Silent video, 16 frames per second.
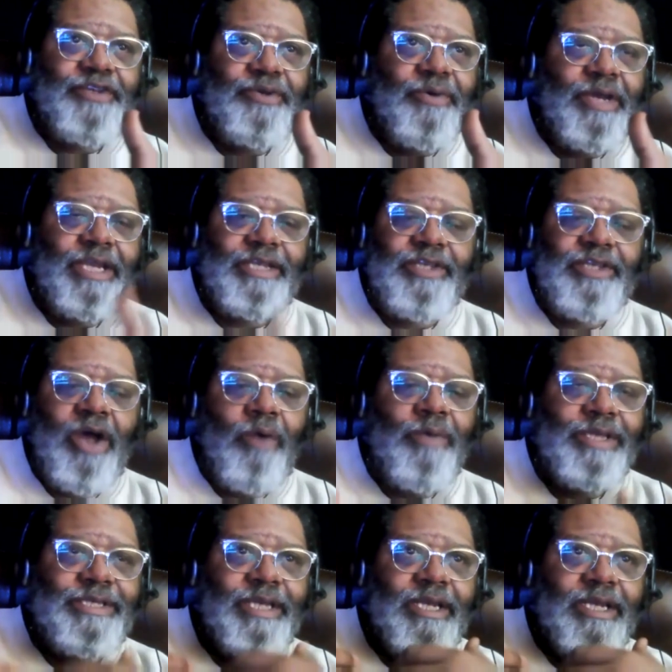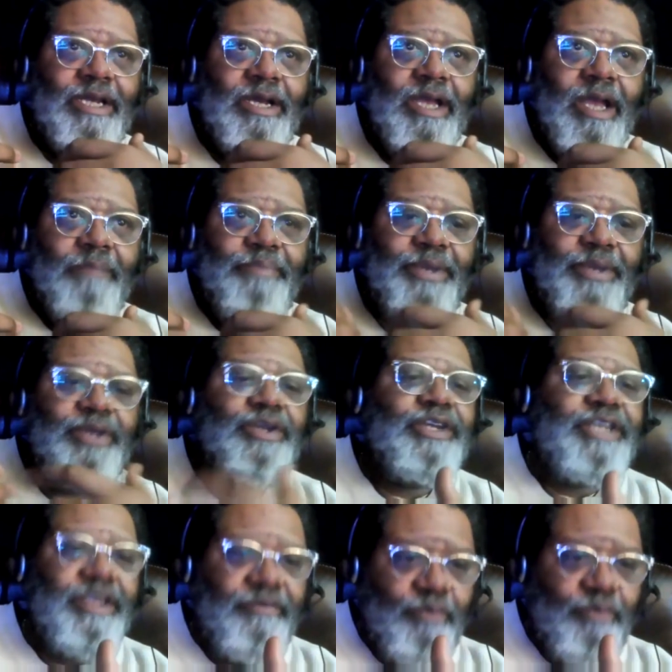to it is always in a
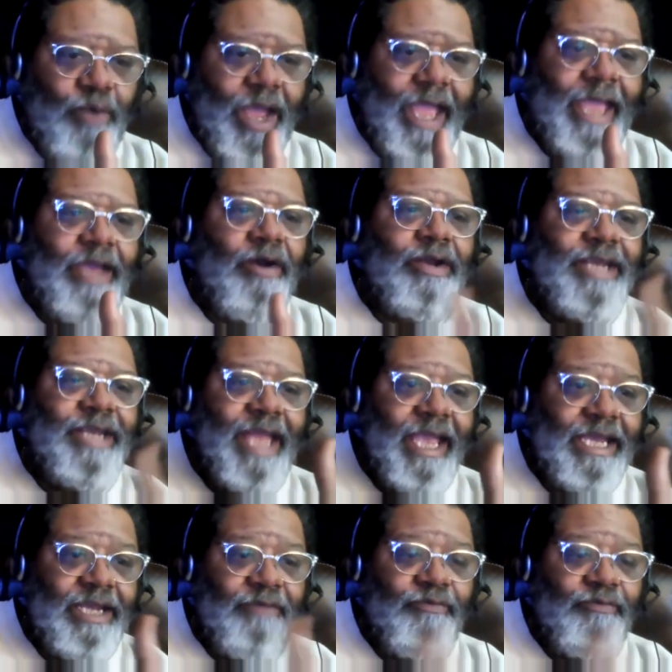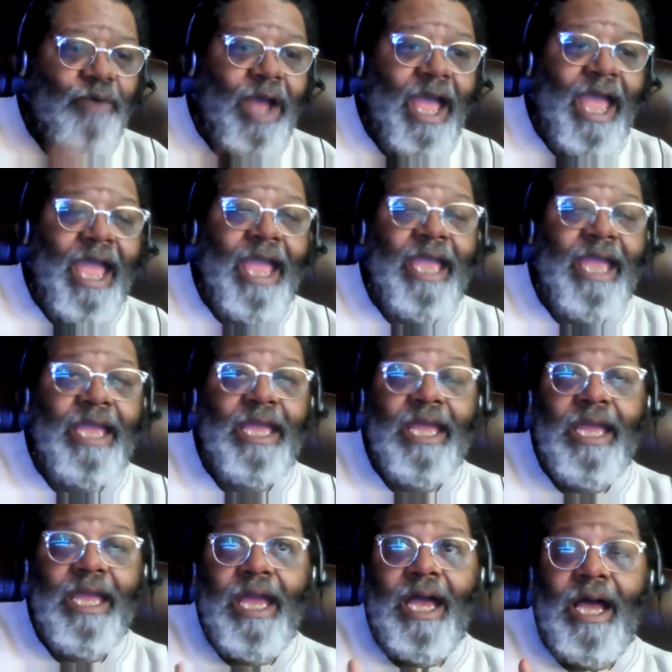punitive way or negative way,
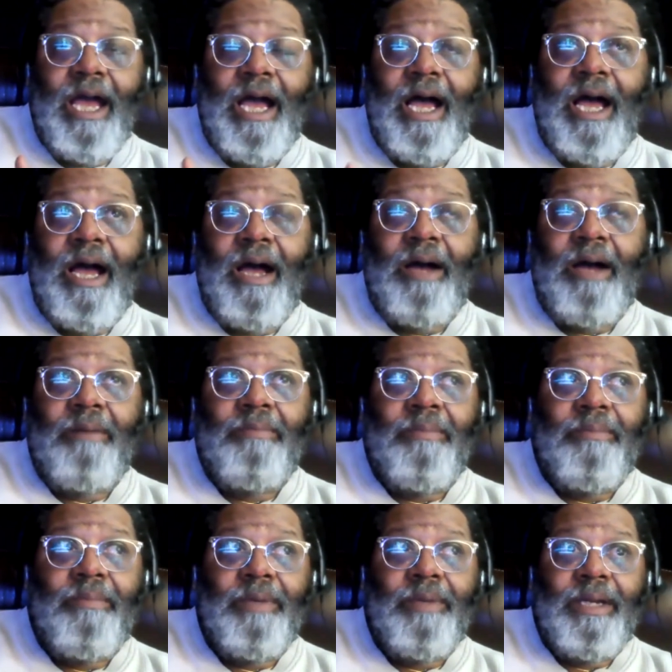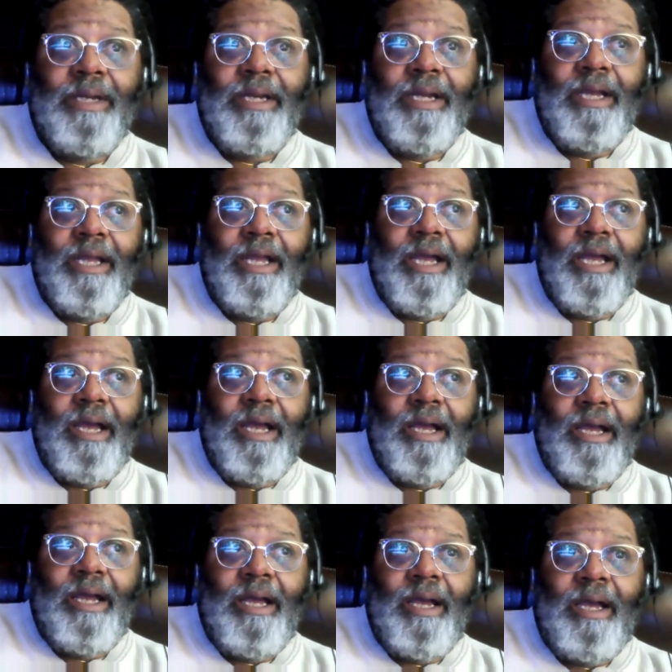um,
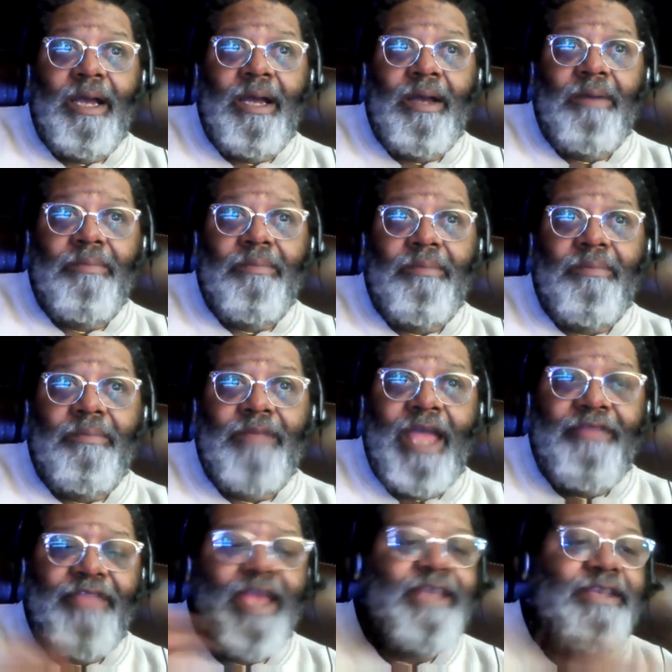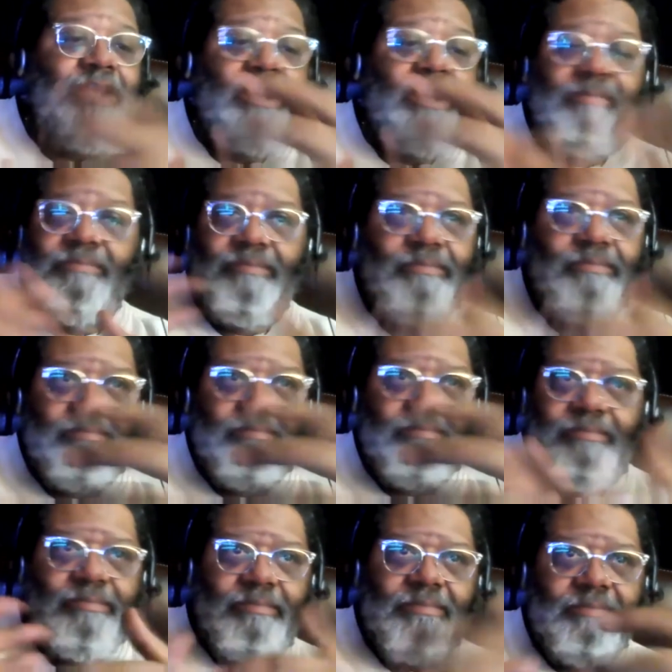um, they think they're,
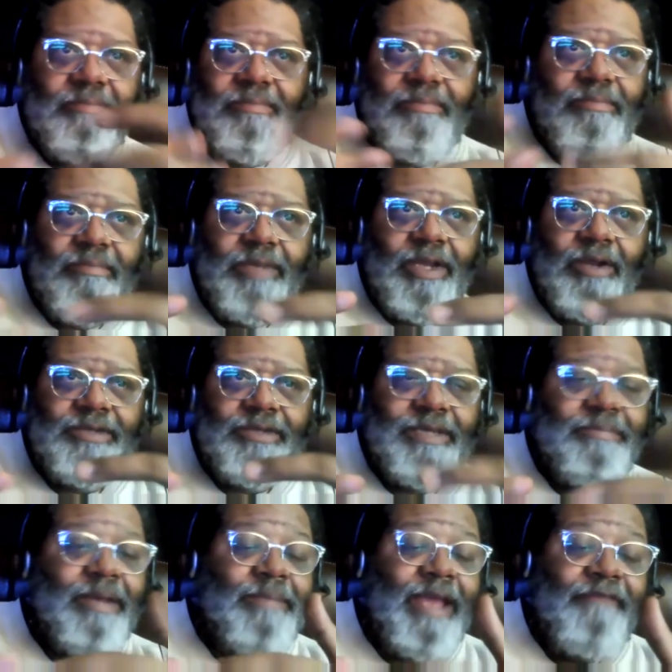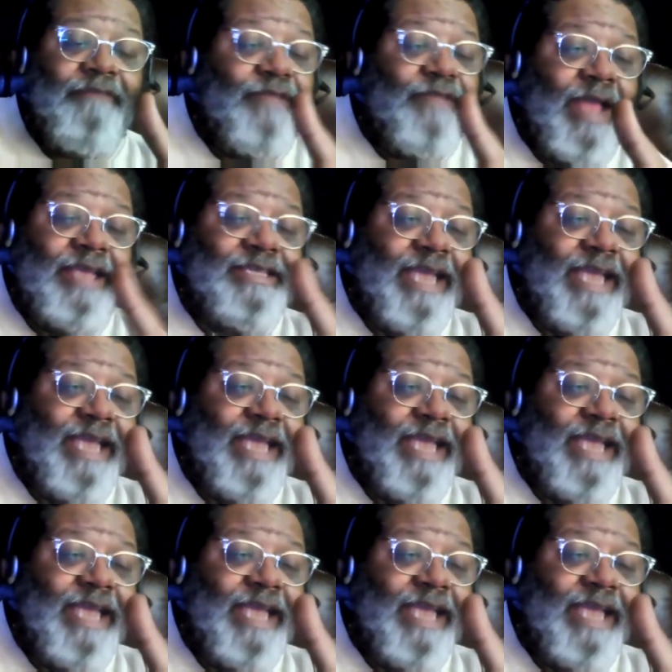you know, sometimes they, as